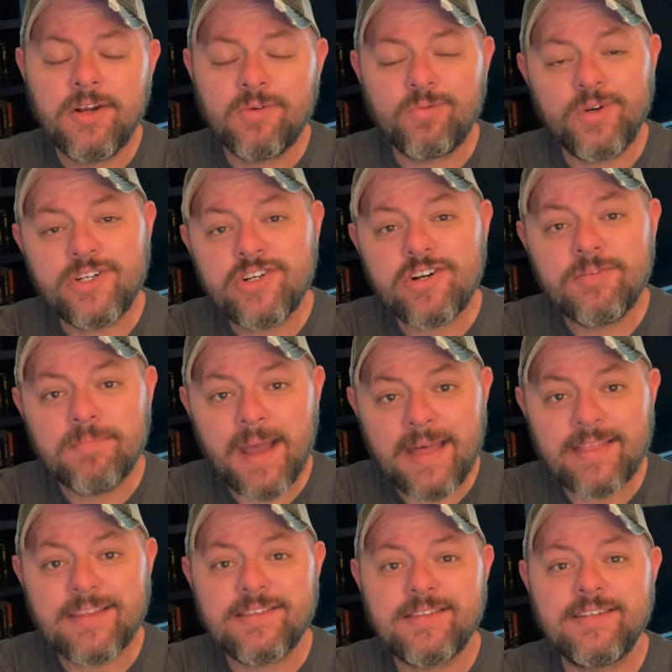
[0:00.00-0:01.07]
Richard
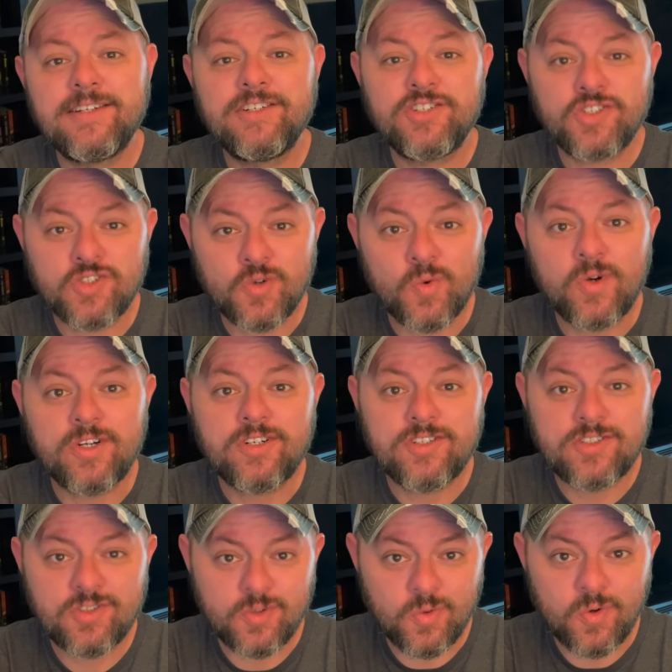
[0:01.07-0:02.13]
Matheson short
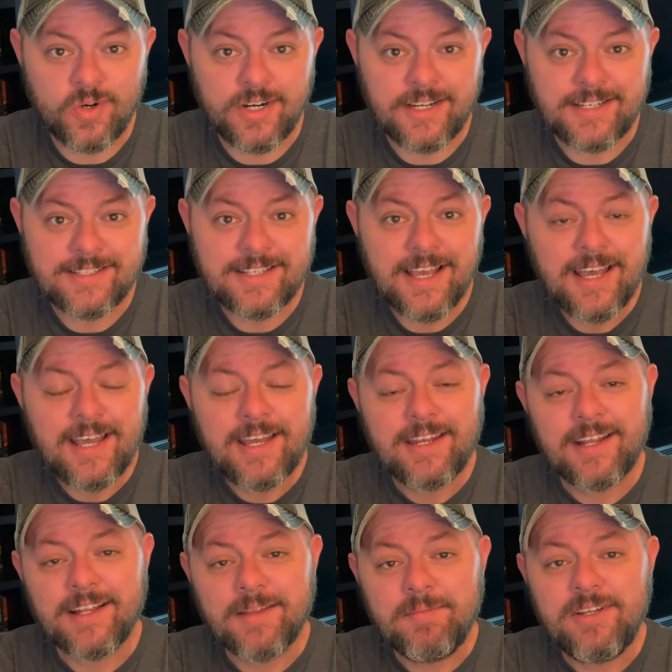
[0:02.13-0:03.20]
stories.
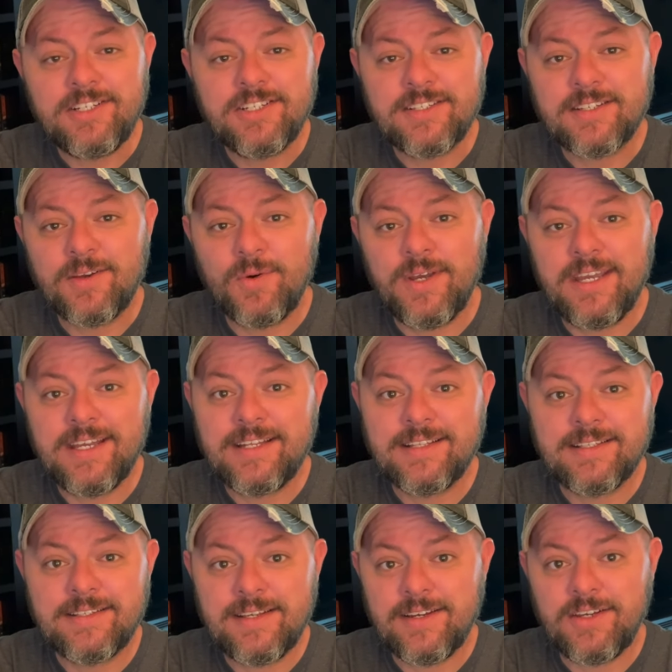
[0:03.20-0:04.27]
Now let me just go ahead and
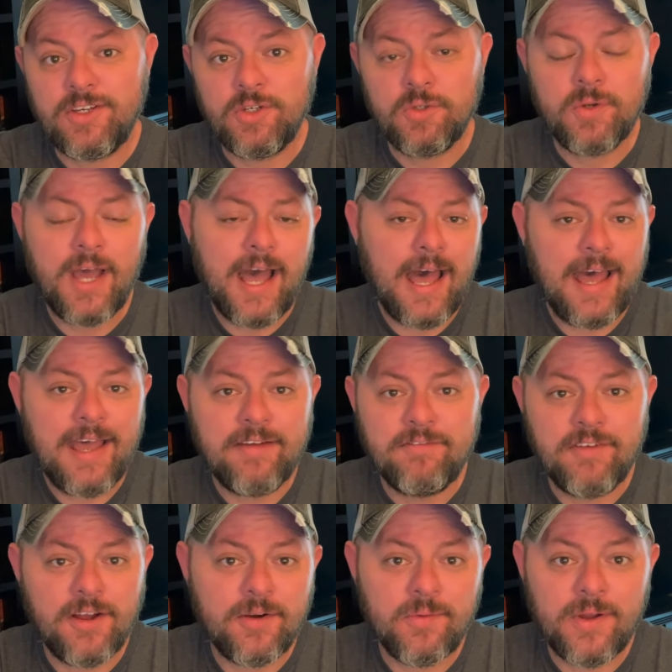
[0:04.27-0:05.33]
tell you, I have
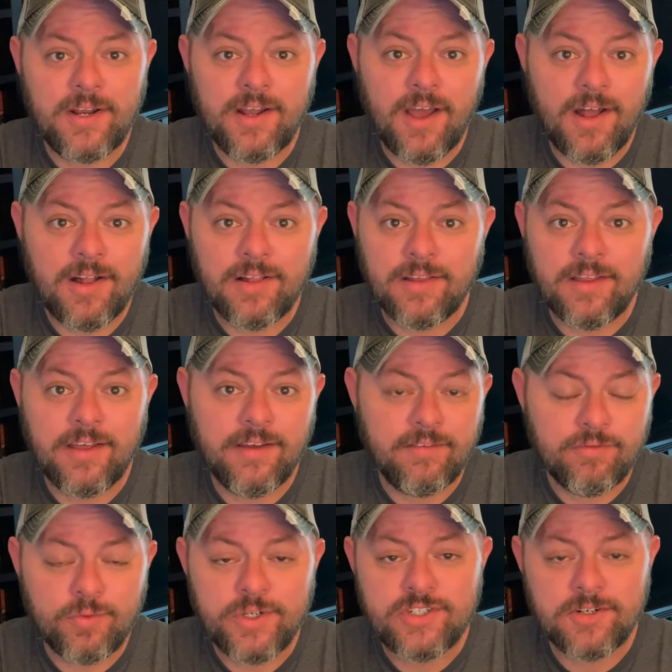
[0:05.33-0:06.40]
not read all of
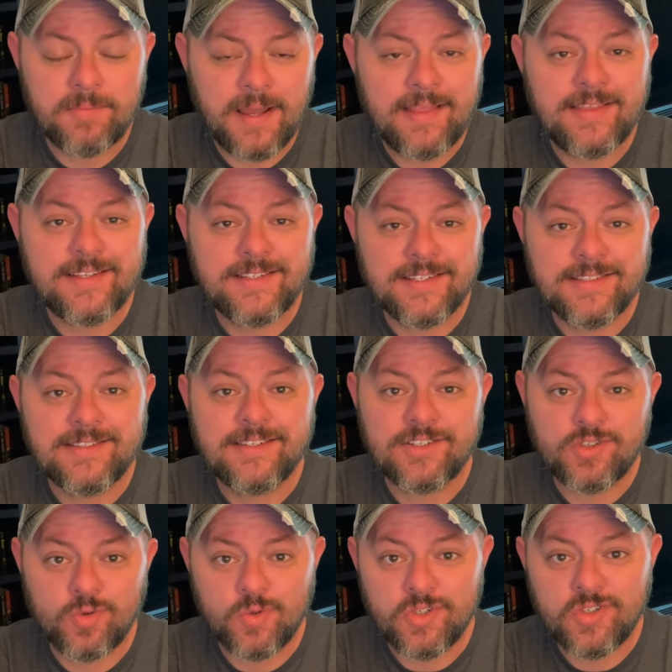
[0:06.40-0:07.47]
Richard Matheson's
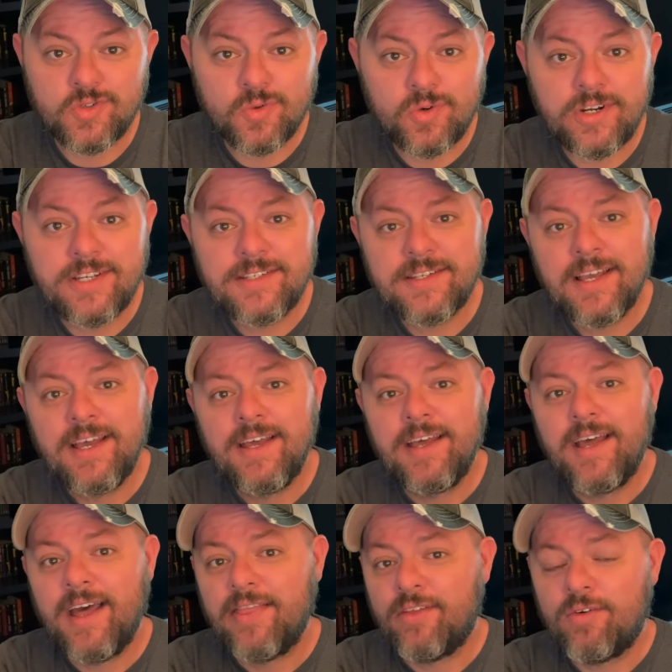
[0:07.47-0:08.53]
short stories.
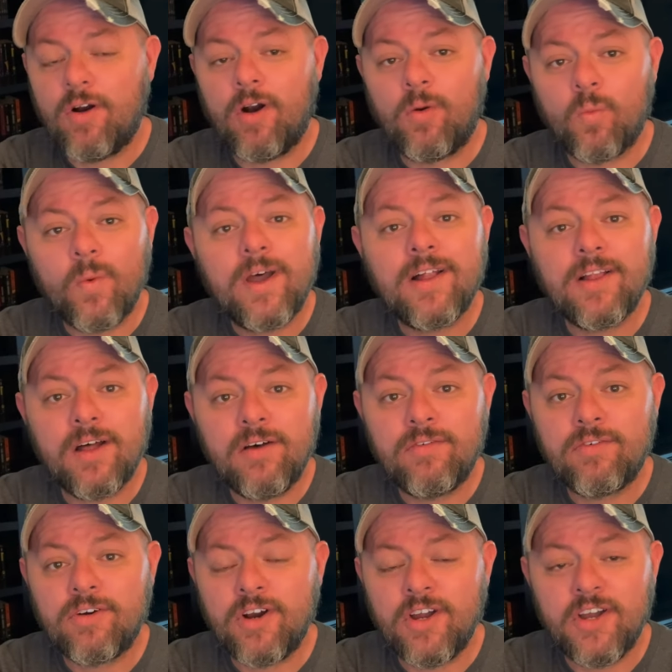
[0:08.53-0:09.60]
There are well
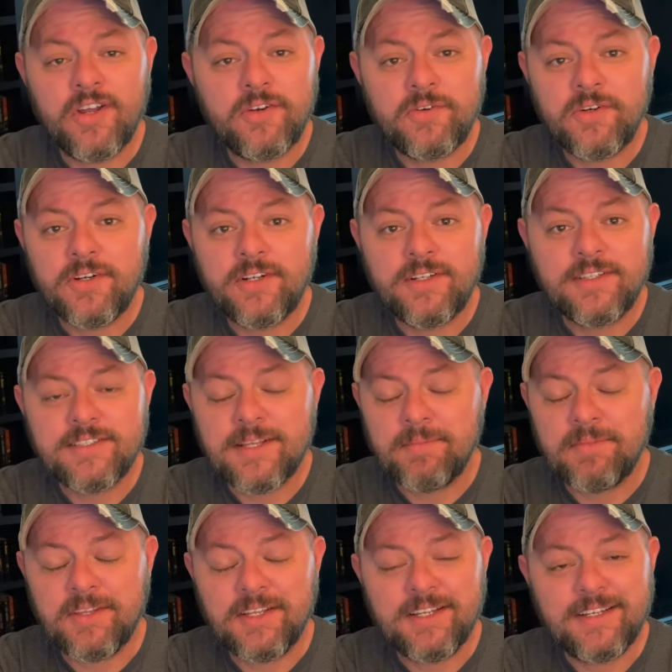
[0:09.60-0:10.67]
over a hundred and
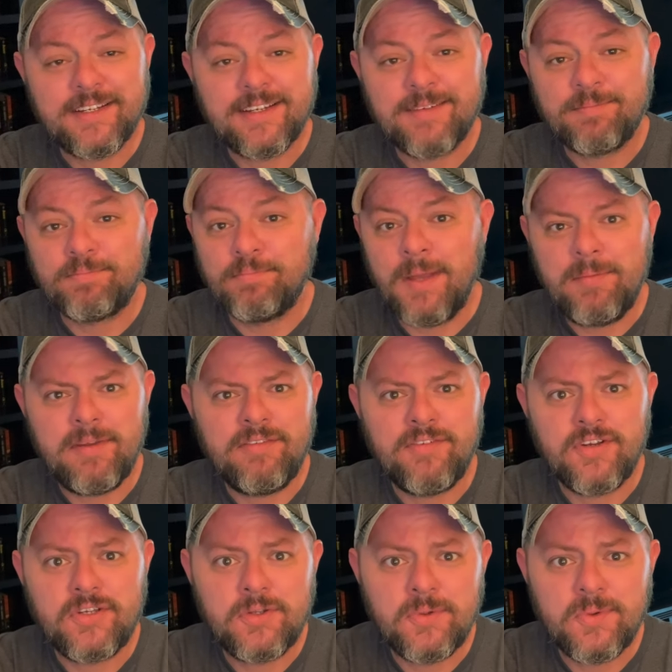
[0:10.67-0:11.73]
something, maybe
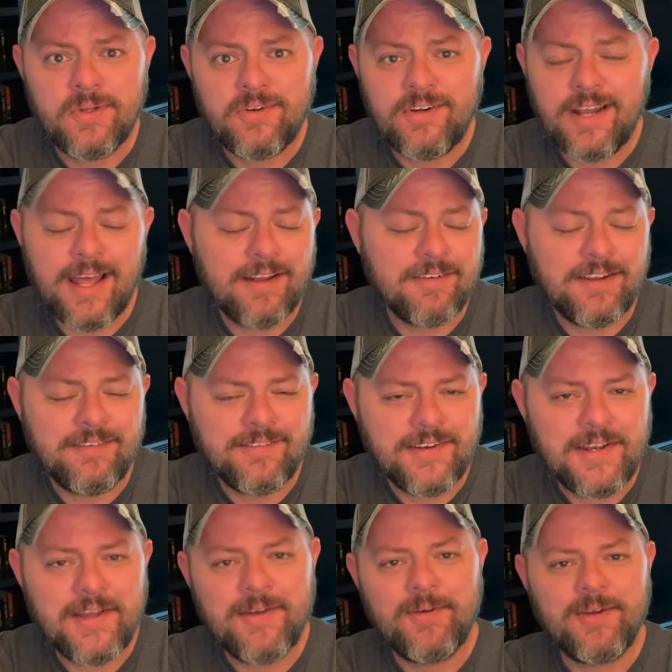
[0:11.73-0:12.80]
even 200, I don't even
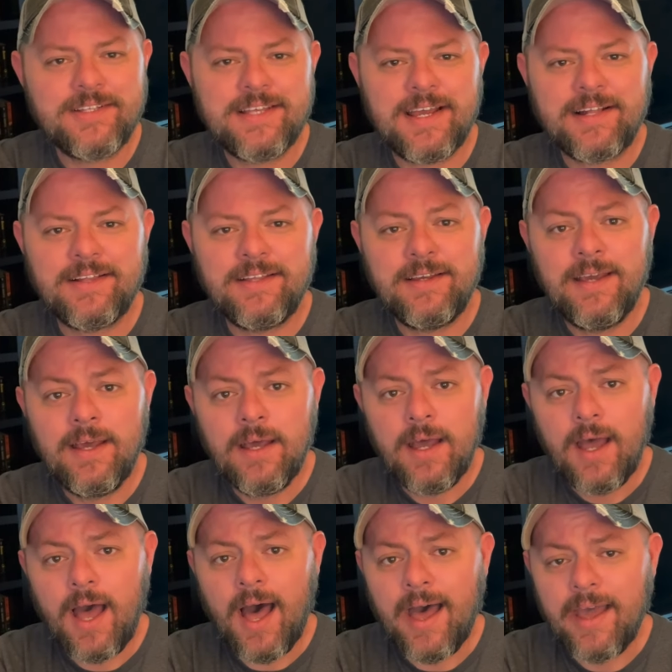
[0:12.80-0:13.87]
know exactly.
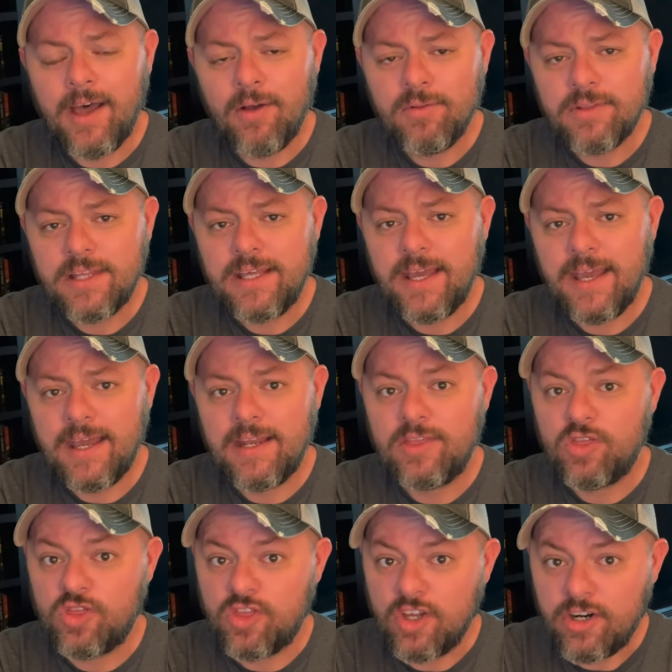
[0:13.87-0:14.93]
I only had
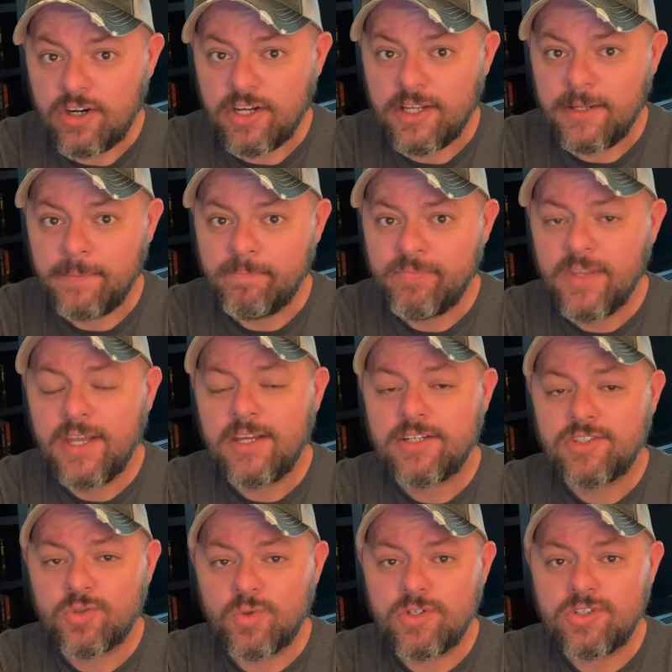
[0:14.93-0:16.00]
30
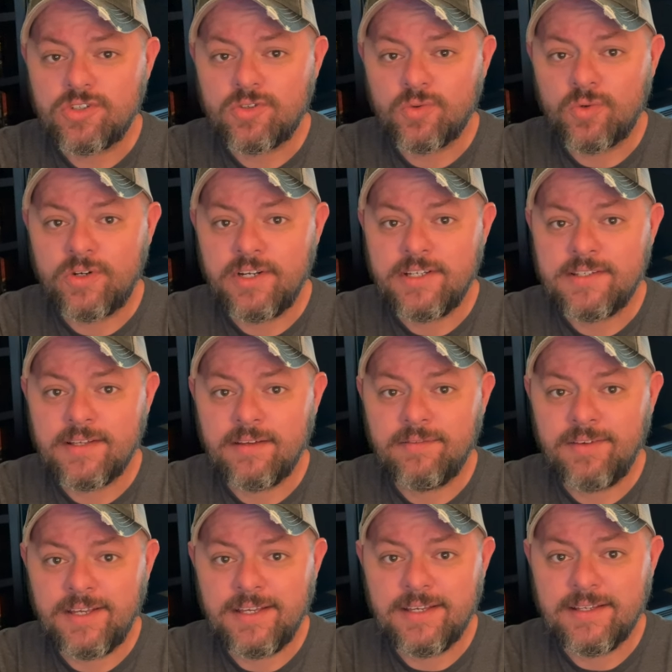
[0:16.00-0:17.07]
short stories of
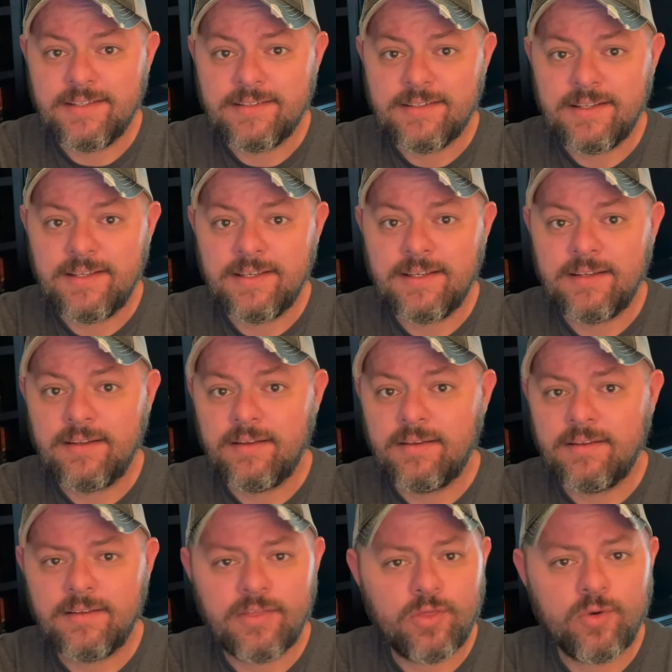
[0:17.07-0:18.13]
his in
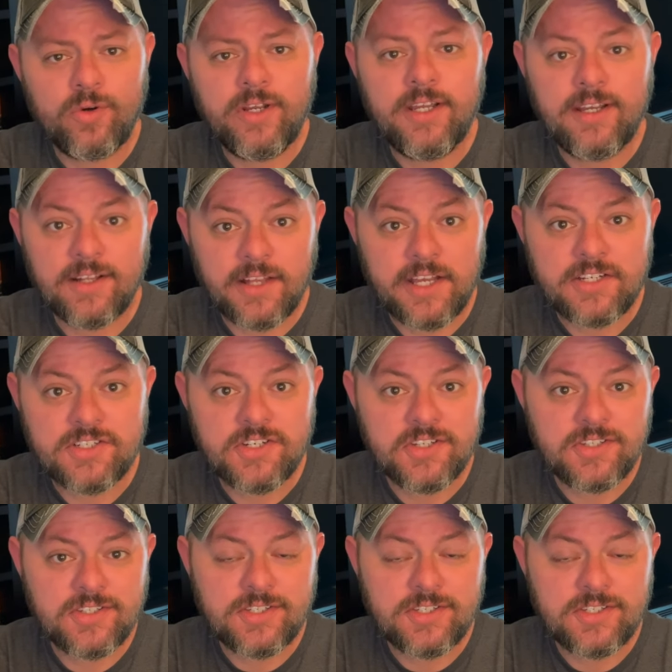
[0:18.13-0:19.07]
three collections.